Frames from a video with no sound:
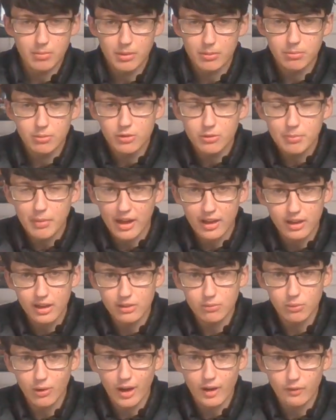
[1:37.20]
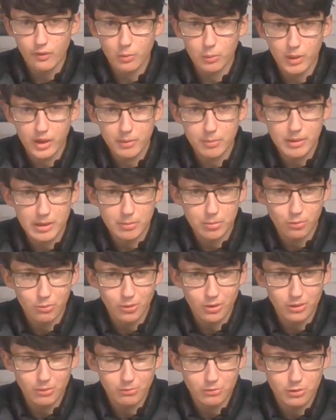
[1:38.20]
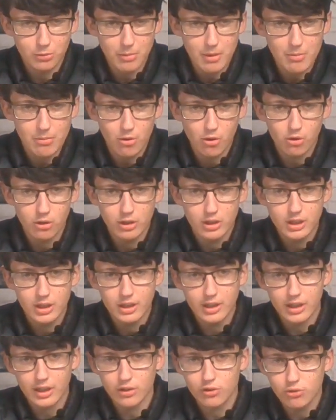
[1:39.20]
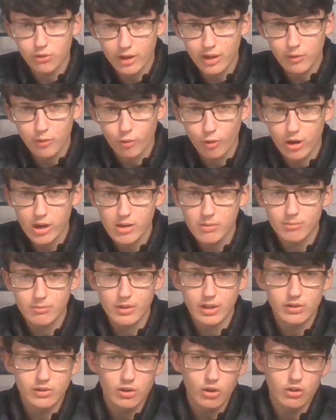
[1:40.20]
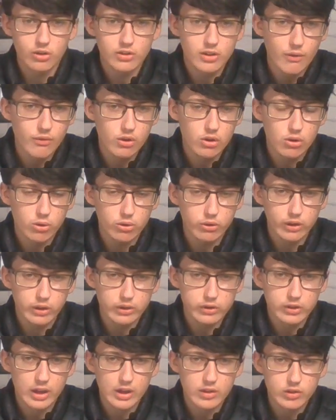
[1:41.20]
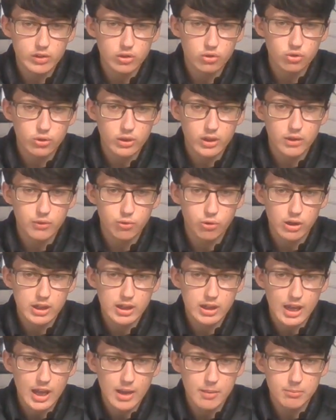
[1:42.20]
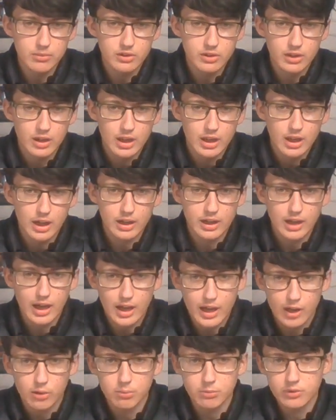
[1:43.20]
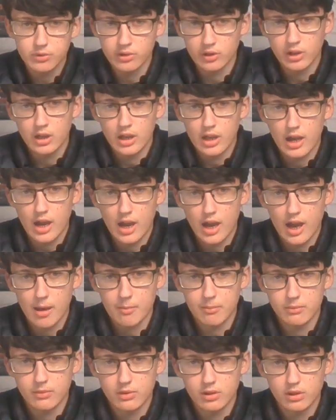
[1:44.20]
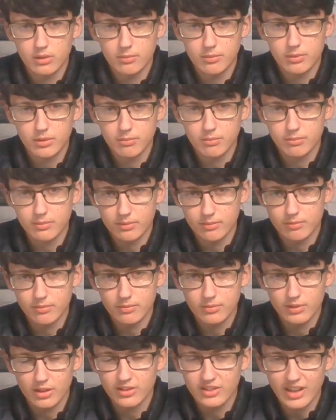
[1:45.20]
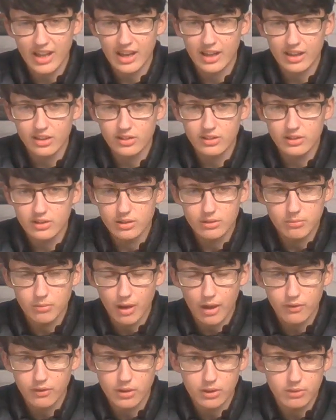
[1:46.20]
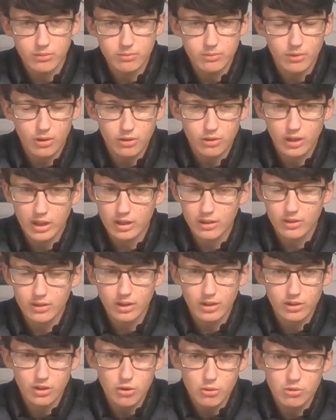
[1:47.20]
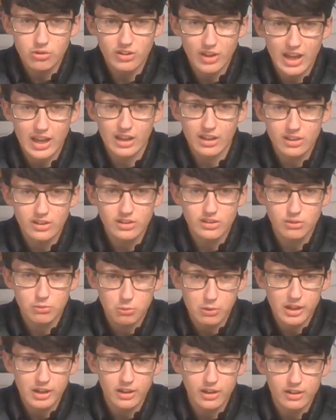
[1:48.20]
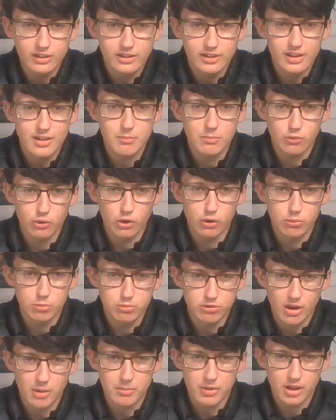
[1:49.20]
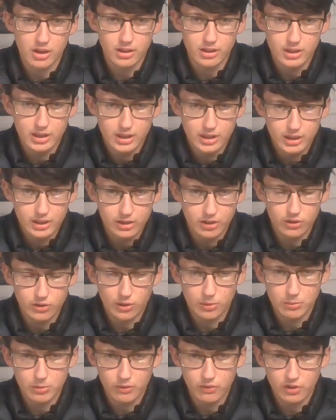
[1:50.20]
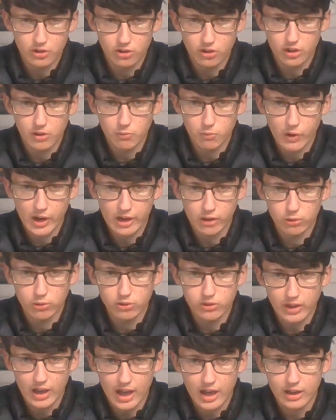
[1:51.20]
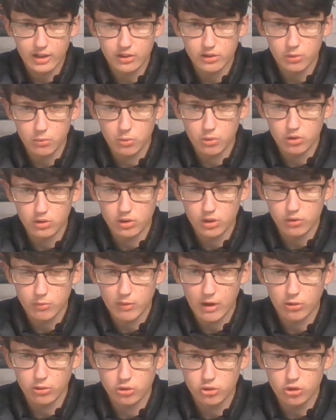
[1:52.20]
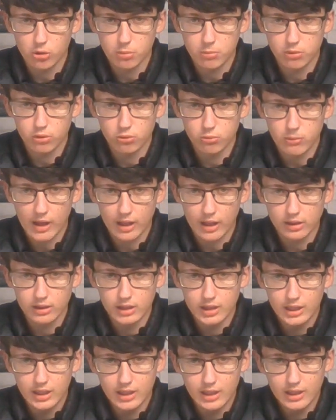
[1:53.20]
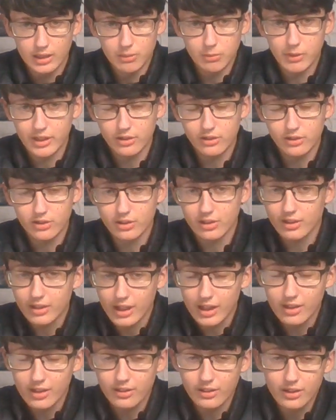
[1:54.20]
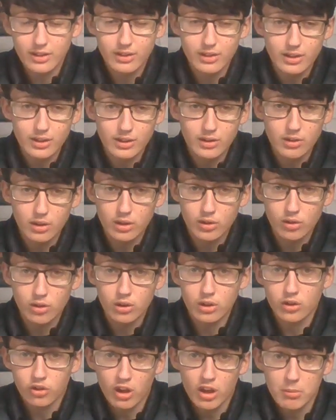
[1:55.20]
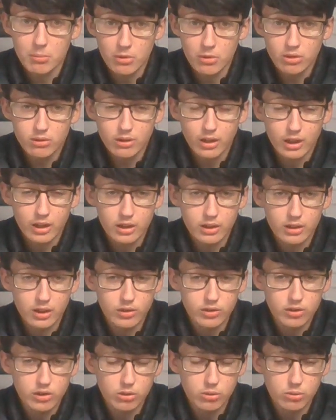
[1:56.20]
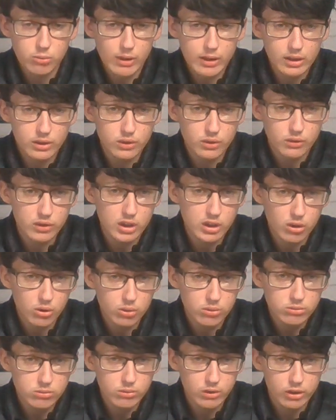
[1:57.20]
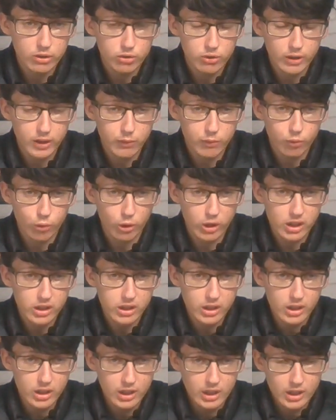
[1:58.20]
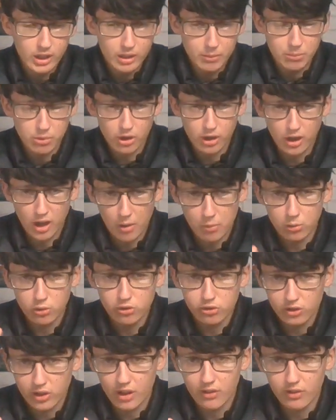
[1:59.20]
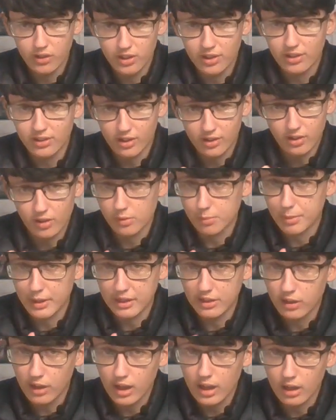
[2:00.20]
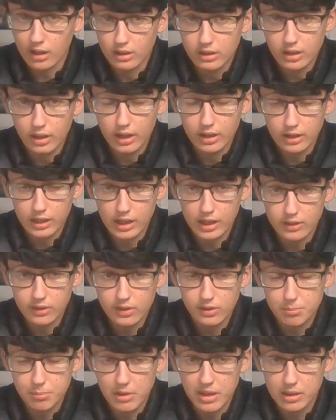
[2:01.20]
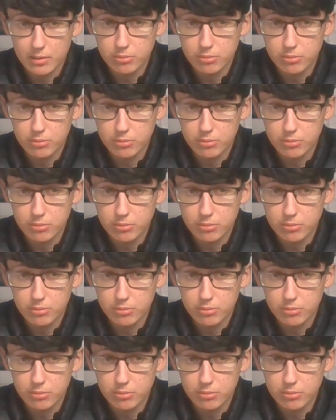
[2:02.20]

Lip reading: spanning whatever way people want them to be. But he's 23. He scored 7 goals last season in 23 games, and that helped the Saints, the new Saints, win the Cymru Premier, the top division in Wales, and won the Welsh Cup as well, which is an achievement, and he's still relatively young at 23. But I would say that this is his big year, and it is his big